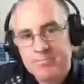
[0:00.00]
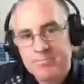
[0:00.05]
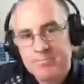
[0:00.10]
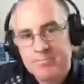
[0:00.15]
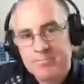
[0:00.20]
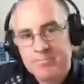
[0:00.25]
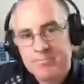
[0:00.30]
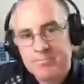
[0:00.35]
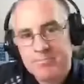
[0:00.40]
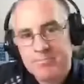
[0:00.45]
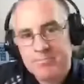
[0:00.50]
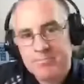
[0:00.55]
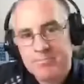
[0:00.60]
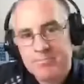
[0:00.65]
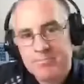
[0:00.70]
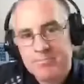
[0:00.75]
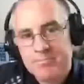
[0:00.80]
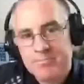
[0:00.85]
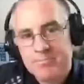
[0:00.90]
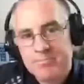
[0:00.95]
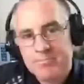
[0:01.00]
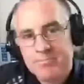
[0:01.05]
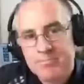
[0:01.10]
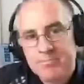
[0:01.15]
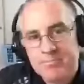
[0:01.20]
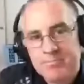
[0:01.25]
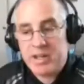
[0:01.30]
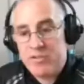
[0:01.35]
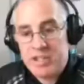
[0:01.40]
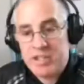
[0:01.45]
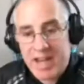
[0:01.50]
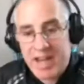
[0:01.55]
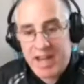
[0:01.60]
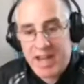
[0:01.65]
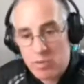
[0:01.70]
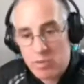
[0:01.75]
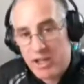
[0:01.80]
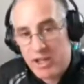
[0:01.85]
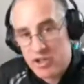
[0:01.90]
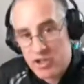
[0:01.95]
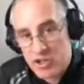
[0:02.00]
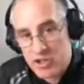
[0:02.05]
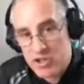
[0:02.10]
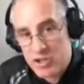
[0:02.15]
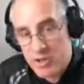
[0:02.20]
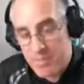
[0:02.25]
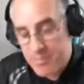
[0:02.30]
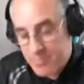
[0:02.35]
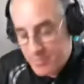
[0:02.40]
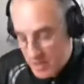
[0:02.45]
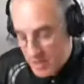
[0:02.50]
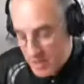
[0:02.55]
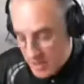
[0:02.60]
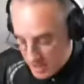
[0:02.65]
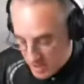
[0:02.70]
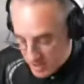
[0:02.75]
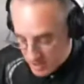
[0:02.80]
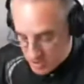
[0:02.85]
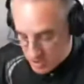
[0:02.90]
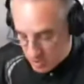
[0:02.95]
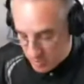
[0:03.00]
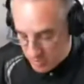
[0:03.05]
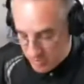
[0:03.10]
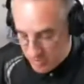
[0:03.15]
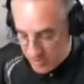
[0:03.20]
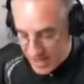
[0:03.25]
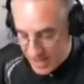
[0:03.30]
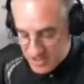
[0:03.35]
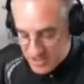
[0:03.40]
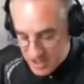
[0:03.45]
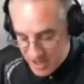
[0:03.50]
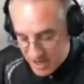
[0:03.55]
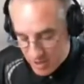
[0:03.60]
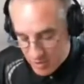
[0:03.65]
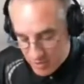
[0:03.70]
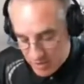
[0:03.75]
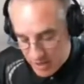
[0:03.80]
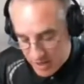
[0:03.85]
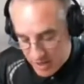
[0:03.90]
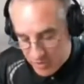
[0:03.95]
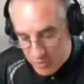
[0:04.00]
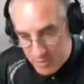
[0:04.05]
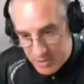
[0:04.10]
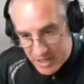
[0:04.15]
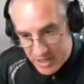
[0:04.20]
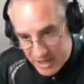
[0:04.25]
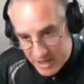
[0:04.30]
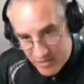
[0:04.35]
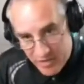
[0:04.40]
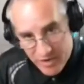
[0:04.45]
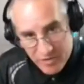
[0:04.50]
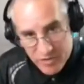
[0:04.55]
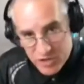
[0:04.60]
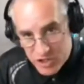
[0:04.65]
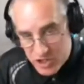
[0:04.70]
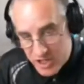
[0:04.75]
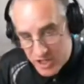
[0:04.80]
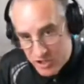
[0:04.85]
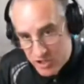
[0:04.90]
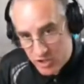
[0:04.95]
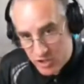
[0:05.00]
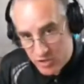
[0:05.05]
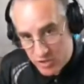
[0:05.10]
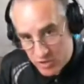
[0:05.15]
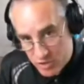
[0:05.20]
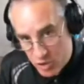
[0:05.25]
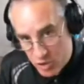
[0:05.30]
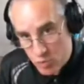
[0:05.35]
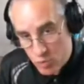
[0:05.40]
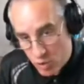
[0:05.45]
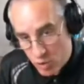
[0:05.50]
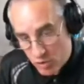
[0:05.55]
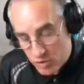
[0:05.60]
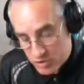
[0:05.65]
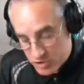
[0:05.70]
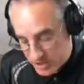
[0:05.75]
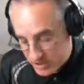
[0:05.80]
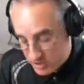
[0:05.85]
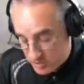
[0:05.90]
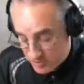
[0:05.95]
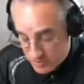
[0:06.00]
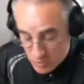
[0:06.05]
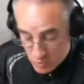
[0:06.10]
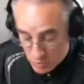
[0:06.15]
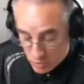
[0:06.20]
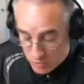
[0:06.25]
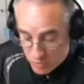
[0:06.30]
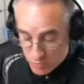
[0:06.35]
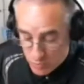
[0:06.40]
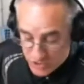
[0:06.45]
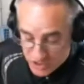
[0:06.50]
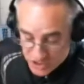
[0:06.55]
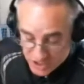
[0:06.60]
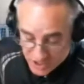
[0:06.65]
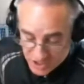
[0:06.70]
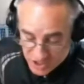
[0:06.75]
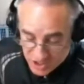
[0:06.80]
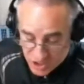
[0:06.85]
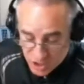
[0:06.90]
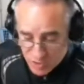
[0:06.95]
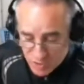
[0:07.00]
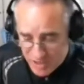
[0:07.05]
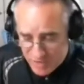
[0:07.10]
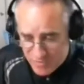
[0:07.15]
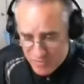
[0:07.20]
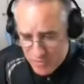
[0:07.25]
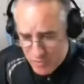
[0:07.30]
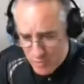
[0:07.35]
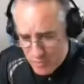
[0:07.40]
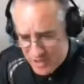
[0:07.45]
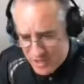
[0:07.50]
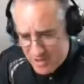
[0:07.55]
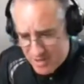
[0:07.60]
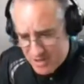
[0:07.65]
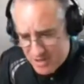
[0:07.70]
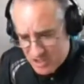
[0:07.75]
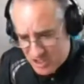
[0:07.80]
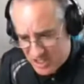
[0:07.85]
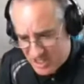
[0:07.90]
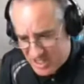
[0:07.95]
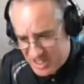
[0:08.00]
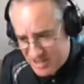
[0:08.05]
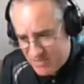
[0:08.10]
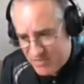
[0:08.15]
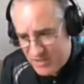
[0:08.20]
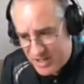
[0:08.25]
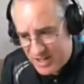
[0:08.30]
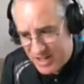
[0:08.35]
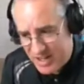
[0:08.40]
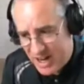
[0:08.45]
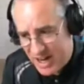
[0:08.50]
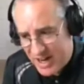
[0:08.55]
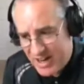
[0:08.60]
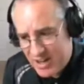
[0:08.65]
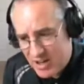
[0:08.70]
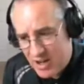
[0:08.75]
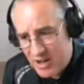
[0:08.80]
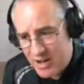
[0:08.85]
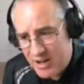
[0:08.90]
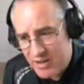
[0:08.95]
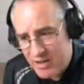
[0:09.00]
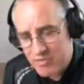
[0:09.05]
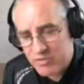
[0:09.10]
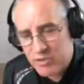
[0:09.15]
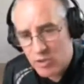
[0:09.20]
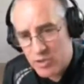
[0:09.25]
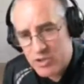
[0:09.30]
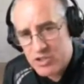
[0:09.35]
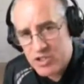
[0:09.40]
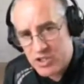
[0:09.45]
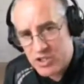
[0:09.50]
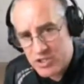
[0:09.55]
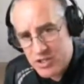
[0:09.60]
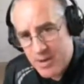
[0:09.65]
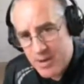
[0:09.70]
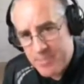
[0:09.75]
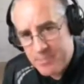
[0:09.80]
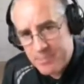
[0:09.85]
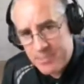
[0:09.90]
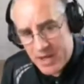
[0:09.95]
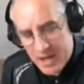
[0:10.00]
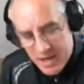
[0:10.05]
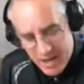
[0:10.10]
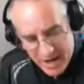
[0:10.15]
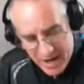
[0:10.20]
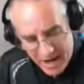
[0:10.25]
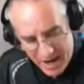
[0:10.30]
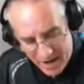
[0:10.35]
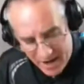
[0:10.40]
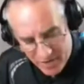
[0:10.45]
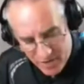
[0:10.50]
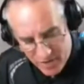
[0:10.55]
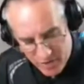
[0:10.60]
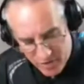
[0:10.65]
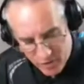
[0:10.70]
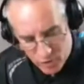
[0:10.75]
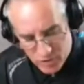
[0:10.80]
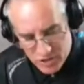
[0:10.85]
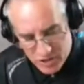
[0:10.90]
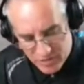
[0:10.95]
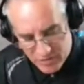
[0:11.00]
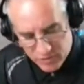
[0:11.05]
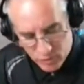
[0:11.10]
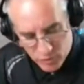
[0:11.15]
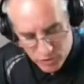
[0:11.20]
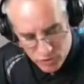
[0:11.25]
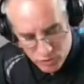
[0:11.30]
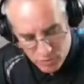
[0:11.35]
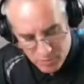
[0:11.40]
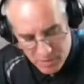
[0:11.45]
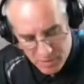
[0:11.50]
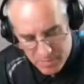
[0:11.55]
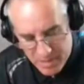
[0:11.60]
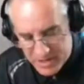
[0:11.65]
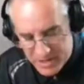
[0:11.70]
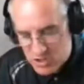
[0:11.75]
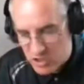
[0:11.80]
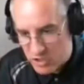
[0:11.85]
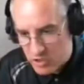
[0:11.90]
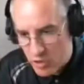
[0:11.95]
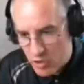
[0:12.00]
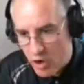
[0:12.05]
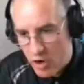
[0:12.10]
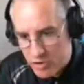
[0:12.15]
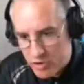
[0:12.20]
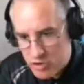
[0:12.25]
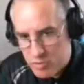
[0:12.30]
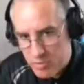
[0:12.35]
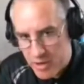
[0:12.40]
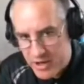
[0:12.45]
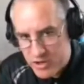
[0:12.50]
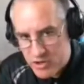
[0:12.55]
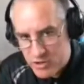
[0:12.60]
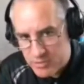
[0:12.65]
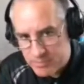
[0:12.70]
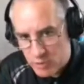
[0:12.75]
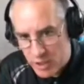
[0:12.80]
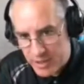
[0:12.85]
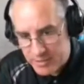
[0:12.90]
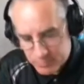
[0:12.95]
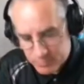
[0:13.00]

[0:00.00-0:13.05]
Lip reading: negative spin on that, or I can give you a give-take relationship. So that's how, at the beginning of every session, you roll those dice. If you roll 3 6s, you would have 3 significant icon influences. And those influences would be based on your Archmage,